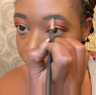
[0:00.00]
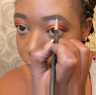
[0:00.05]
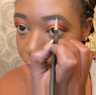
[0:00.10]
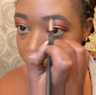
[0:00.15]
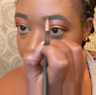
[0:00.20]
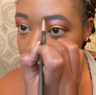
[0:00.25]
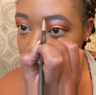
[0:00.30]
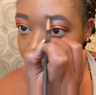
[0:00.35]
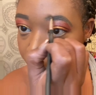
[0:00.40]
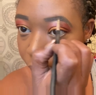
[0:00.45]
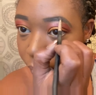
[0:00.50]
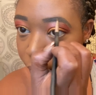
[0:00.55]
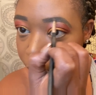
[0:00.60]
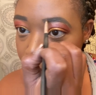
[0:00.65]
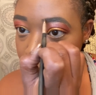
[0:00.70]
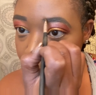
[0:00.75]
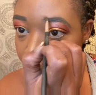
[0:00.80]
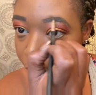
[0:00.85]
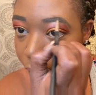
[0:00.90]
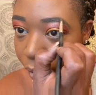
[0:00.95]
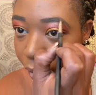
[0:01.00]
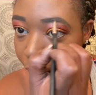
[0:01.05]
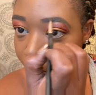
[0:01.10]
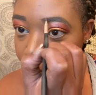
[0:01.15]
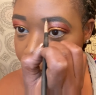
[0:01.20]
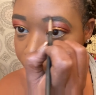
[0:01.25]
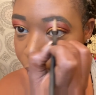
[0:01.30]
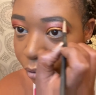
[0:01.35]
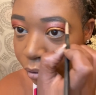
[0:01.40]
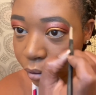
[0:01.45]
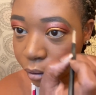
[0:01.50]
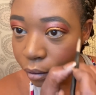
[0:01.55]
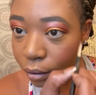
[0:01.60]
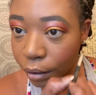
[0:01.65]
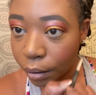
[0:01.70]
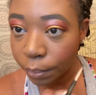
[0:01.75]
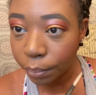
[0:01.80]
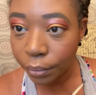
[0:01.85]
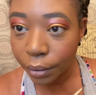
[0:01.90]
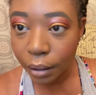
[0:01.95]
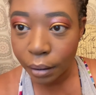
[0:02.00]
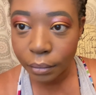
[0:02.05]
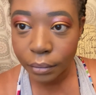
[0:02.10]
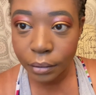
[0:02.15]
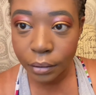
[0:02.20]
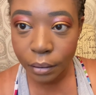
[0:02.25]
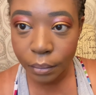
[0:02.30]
Don't try to concentrate on your brows